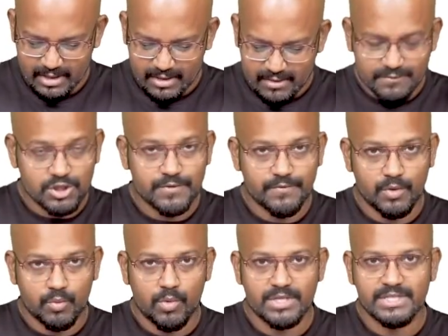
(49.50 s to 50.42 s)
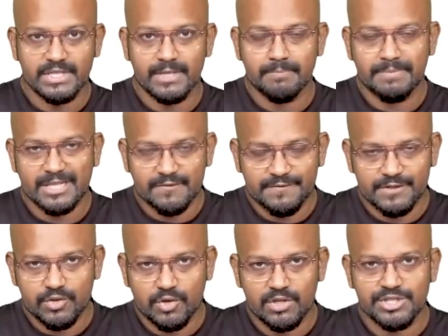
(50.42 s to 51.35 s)
First of all, what is the
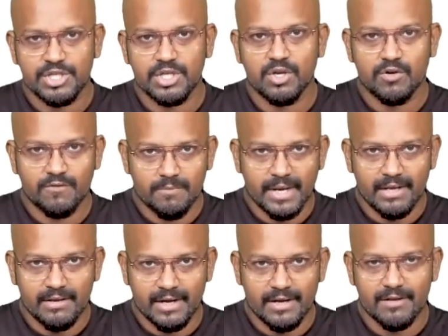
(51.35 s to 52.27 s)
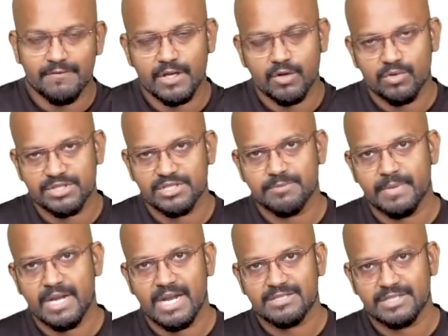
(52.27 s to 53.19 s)
pathophysiology of migraine? If the question has
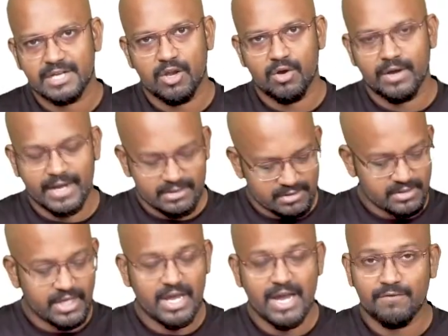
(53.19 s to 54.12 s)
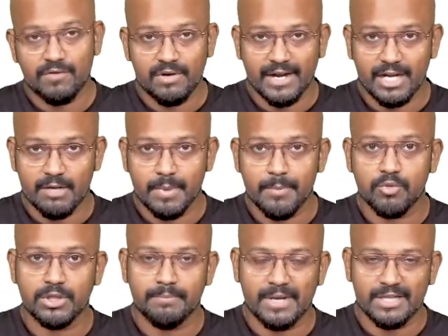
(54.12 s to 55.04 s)
been asked in long answer, they have to write up
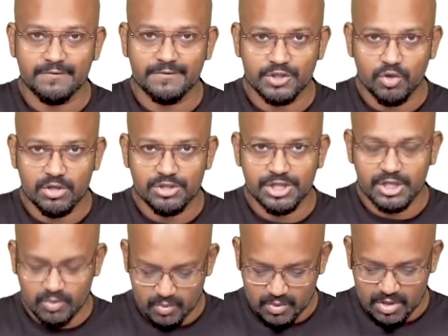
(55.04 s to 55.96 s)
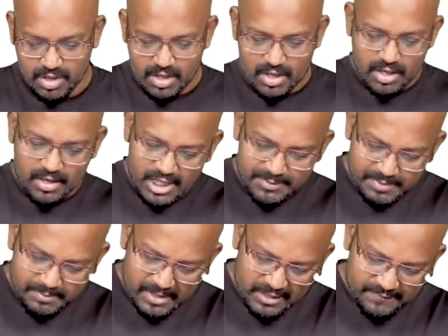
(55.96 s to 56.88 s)
about the pathophysiology too. As
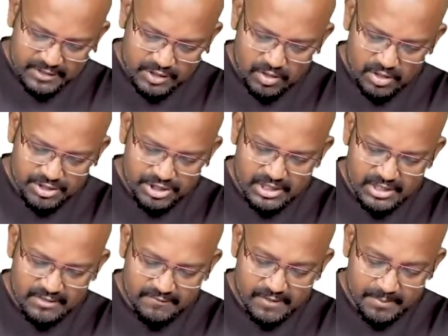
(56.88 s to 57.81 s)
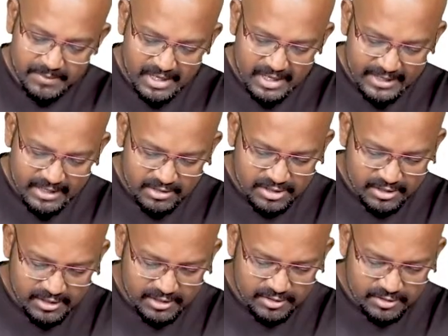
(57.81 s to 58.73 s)
per pathophysiology from the higher
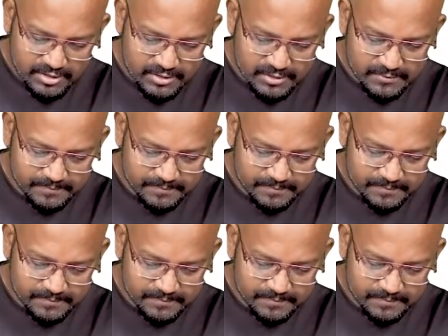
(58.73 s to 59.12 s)
centers,